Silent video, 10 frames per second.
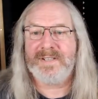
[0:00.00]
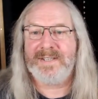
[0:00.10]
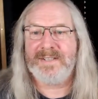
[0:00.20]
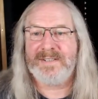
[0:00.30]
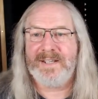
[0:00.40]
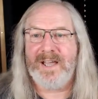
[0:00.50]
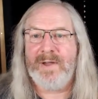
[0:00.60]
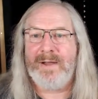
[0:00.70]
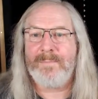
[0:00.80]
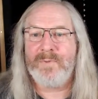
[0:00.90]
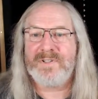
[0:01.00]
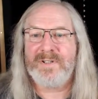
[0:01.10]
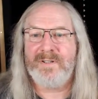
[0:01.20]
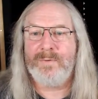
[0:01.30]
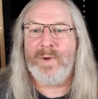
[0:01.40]
and things that go out,
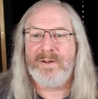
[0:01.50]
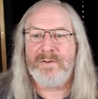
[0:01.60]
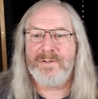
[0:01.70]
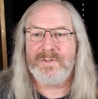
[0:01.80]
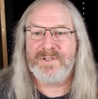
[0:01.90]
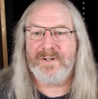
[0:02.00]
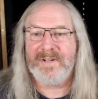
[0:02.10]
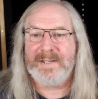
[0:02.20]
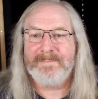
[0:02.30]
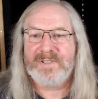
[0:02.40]
wishing you on your journey.